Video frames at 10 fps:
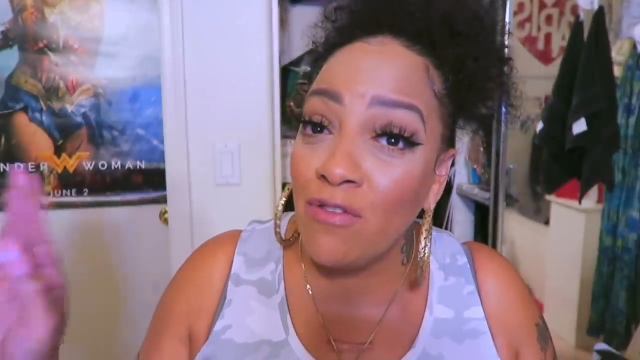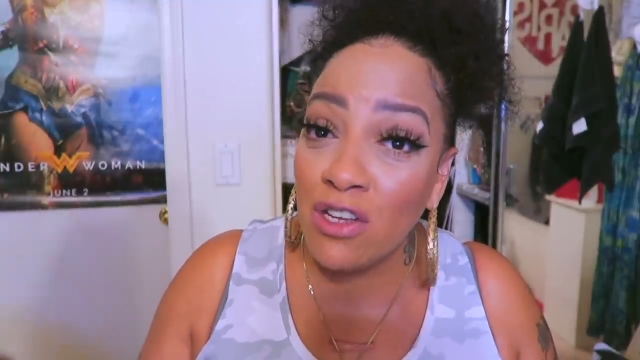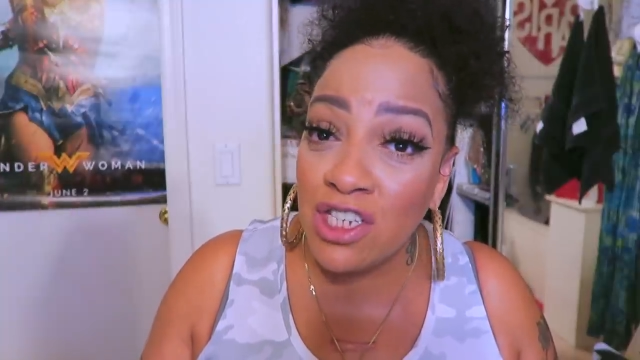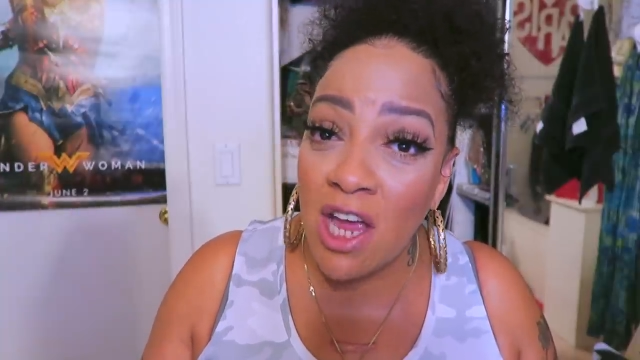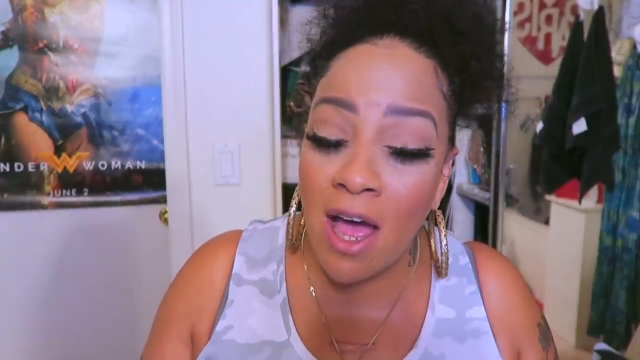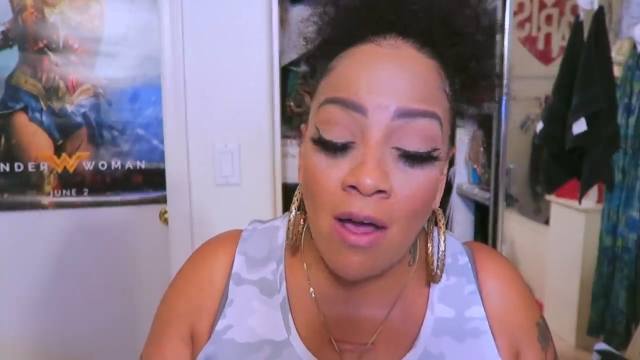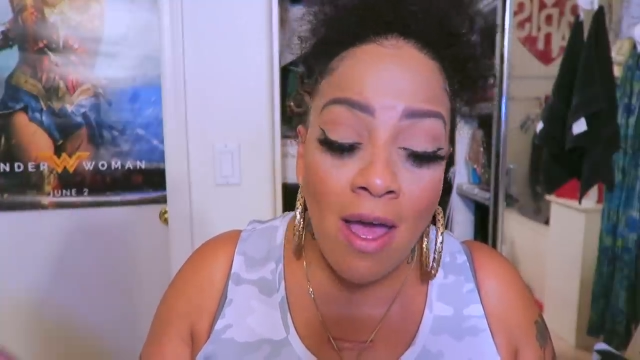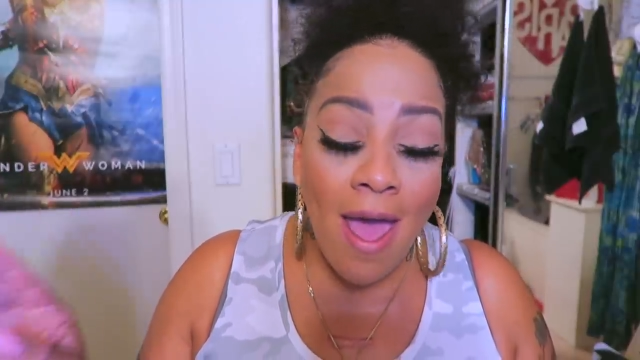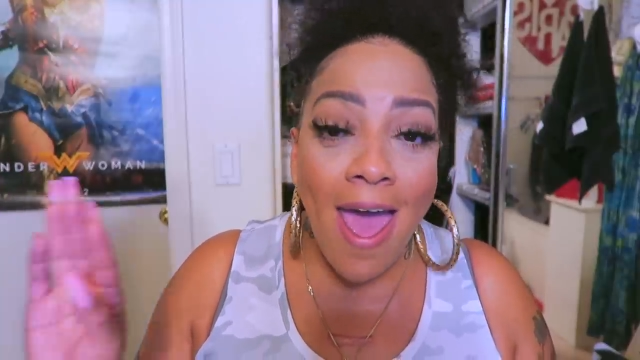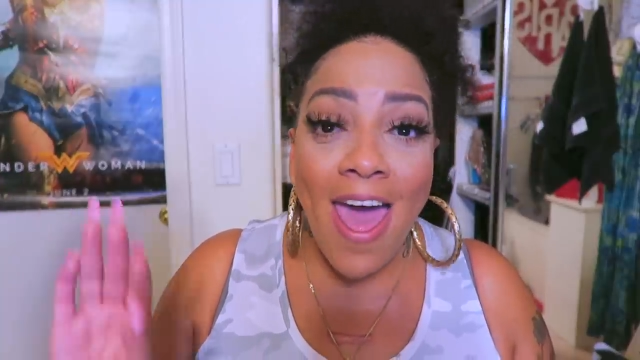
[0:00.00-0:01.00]
of your child
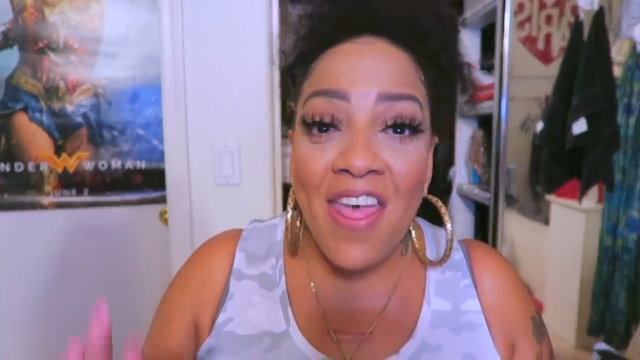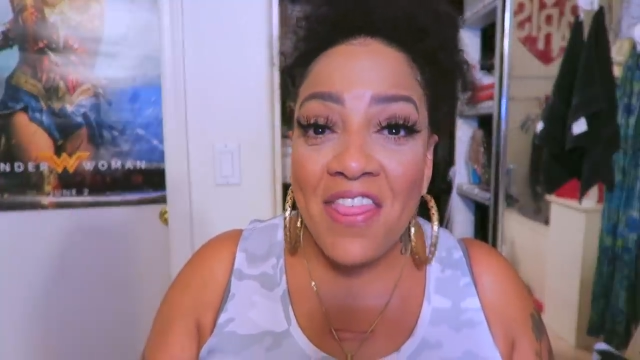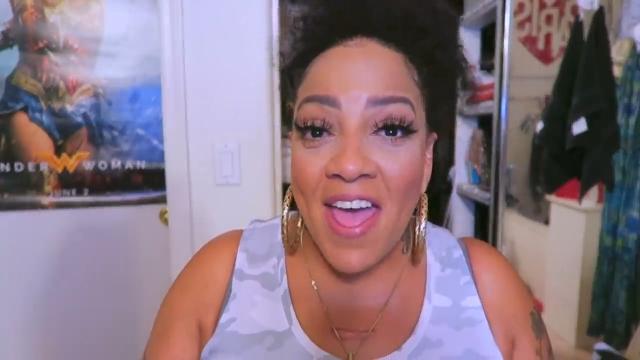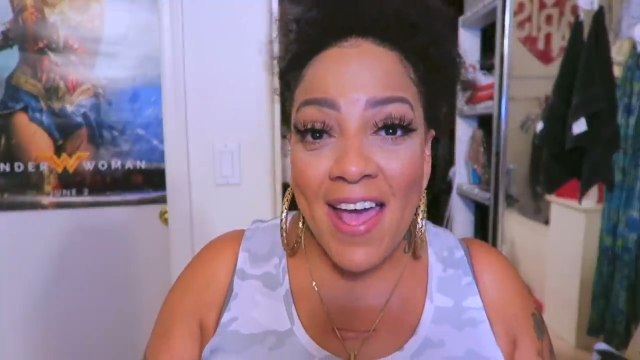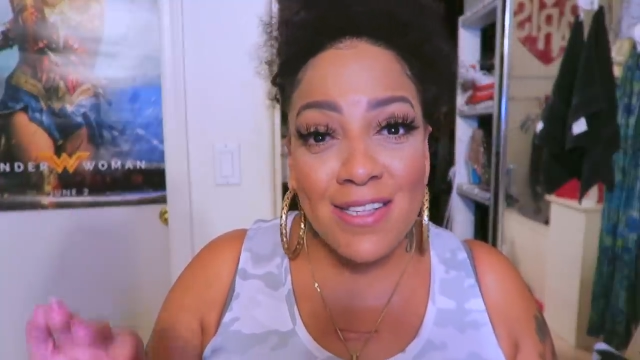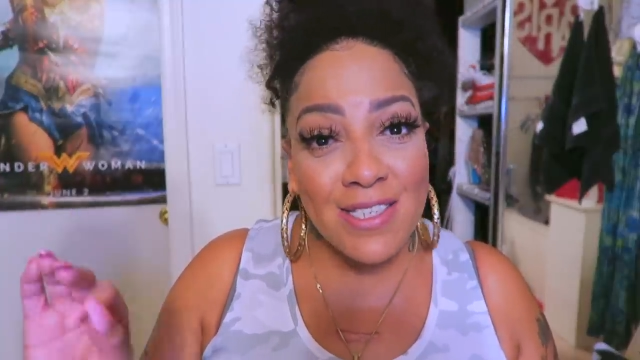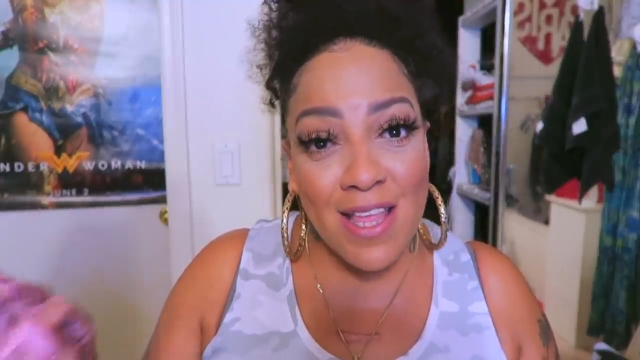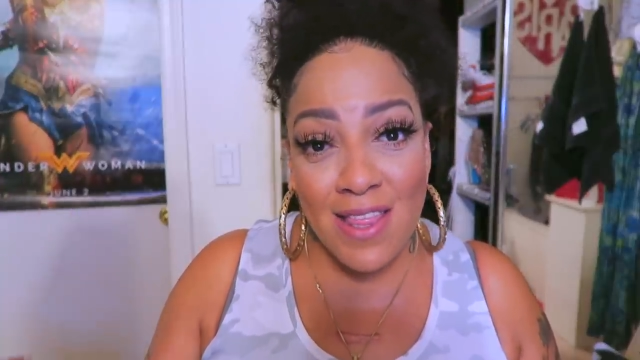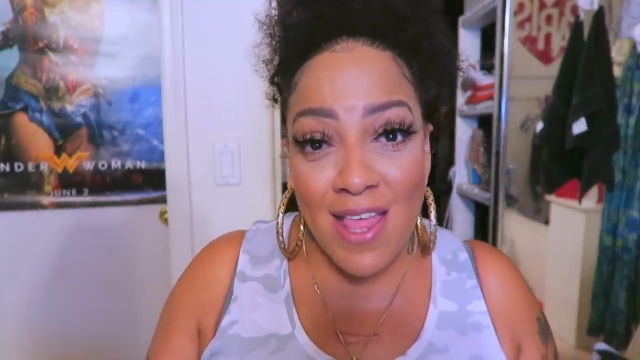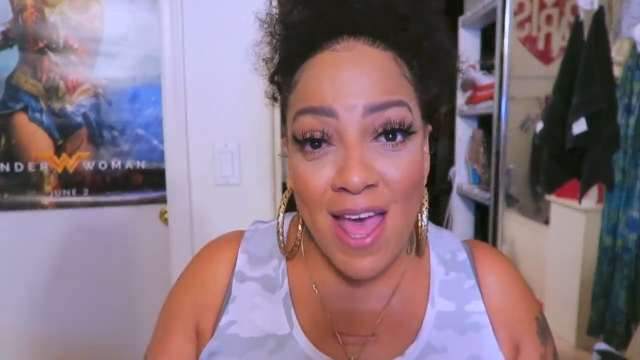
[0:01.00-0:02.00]
and that's
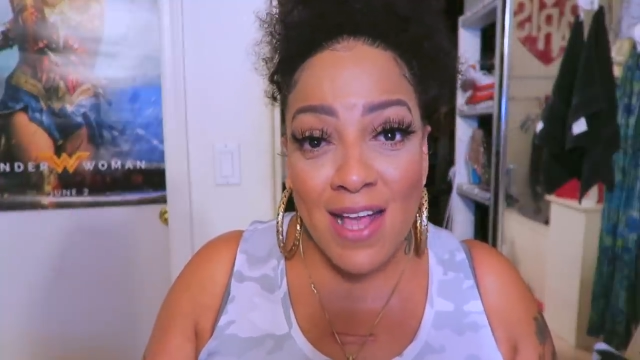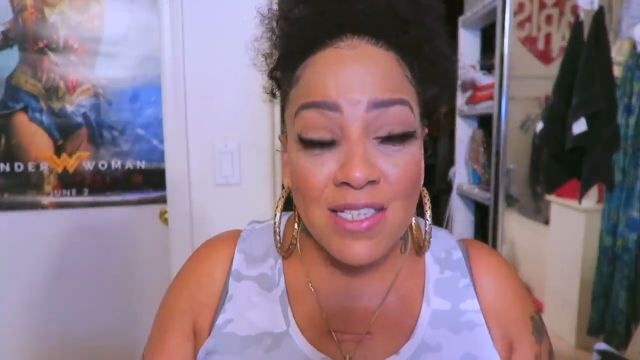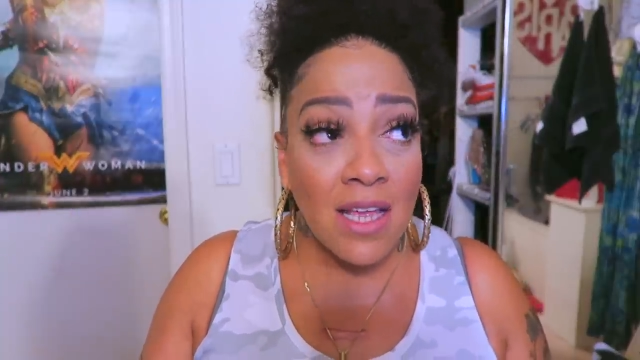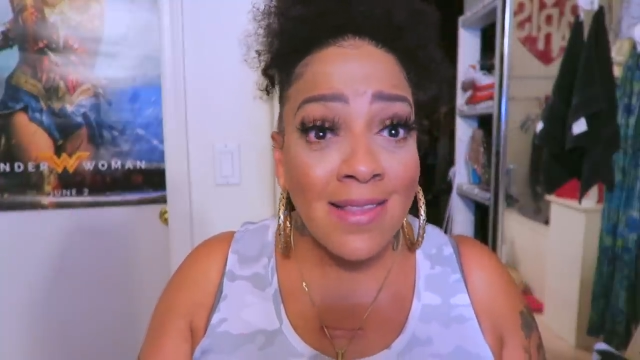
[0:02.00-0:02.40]
that.